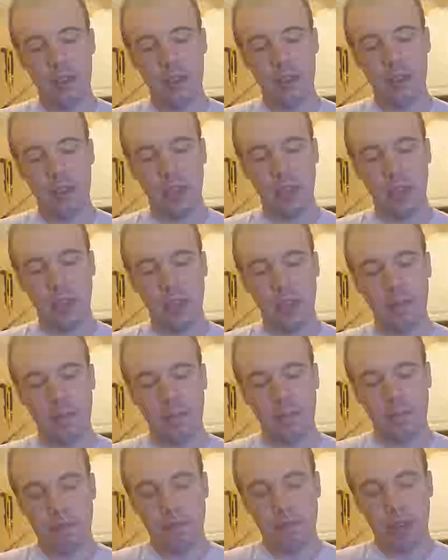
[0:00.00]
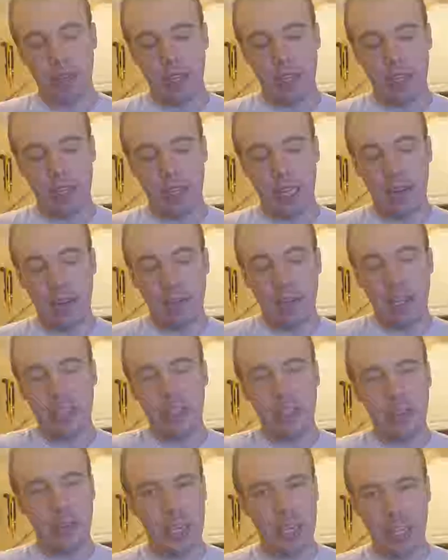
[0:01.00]
uh, uh, that
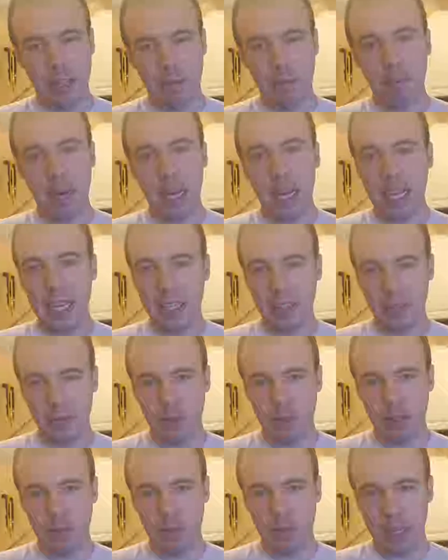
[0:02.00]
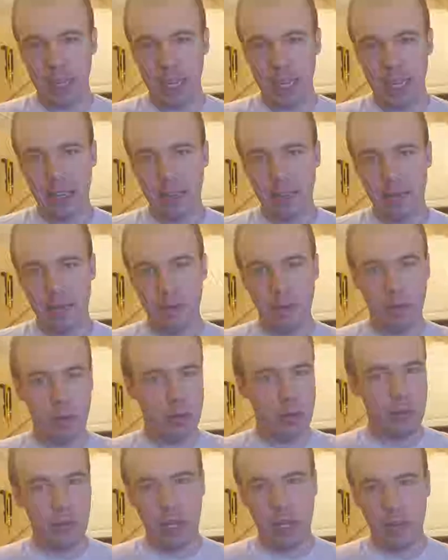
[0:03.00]
residue, I guess, binds with the plant,
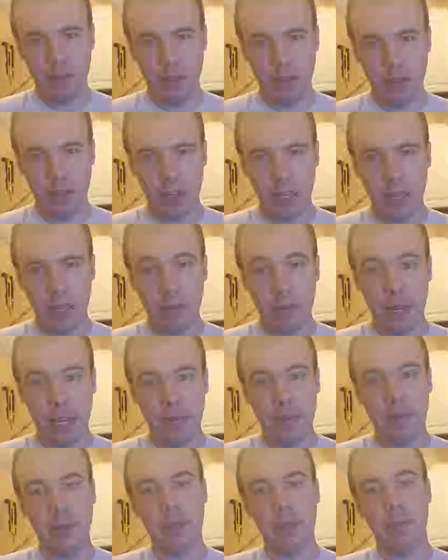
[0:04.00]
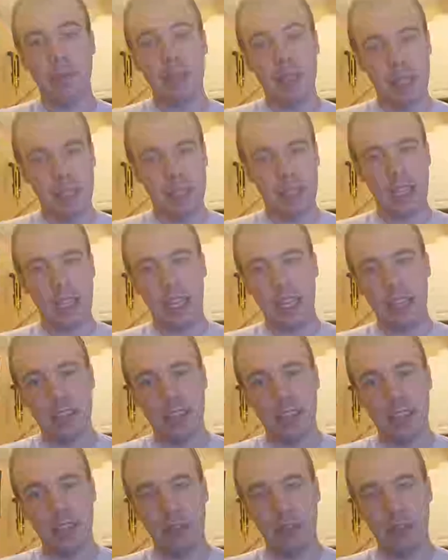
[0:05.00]
or whatever you're trying to bind with. But in this
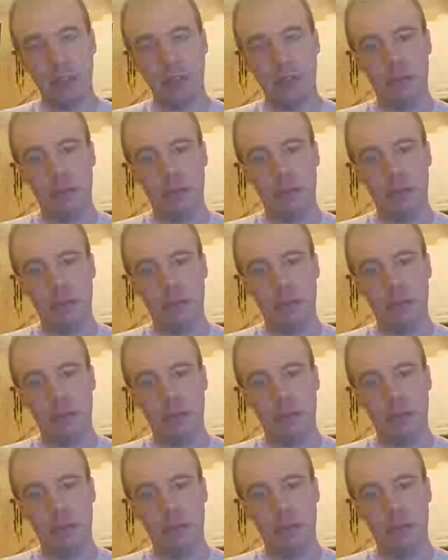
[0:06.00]
case, they do it